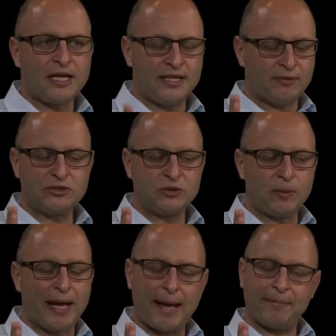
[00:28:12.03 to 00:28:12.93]
There is
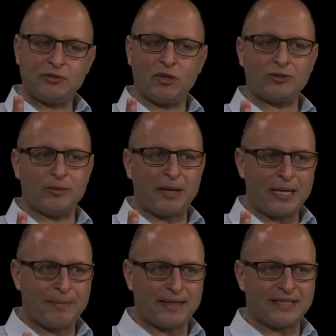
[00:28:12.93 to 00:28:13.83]
no appetite to pay
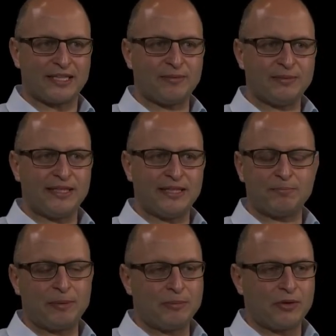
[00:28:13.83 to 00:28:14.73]
back the government
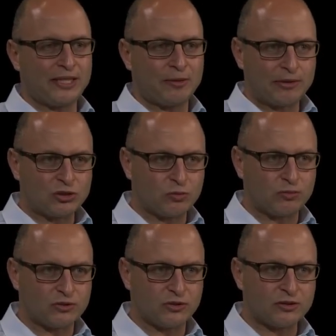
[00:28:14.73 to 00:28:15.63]
debt. People don't care about
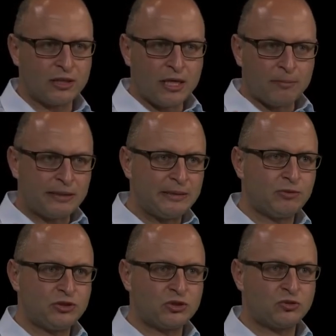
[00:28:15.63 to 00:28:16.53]
surpluses.
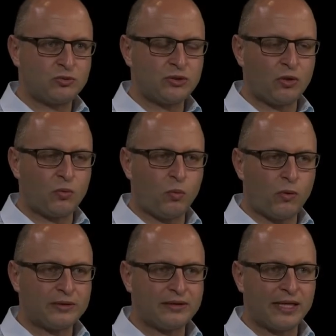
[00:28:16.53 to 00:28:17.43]
People just you know
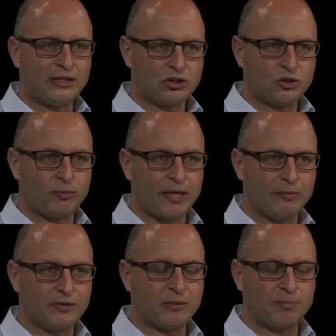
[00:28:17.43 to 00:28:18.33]
want additional
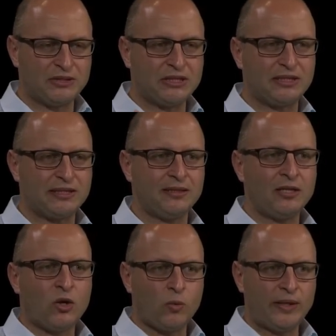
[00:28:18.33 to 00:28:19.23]
payments, particularly
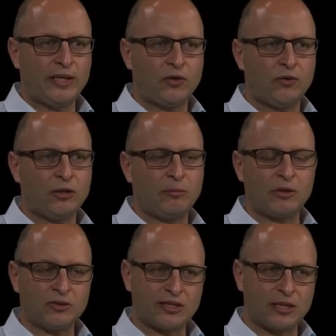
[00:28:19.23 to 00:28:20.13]
when they're hurting
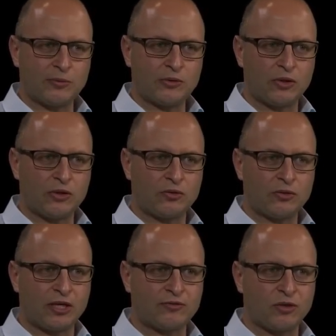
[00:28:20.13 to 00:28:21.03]
because they don't want to go through
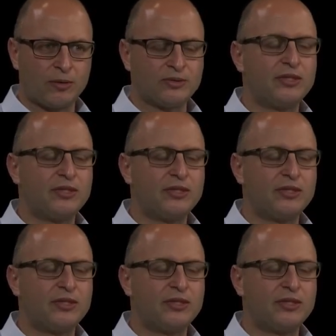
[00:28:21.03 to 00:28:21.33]
tough times.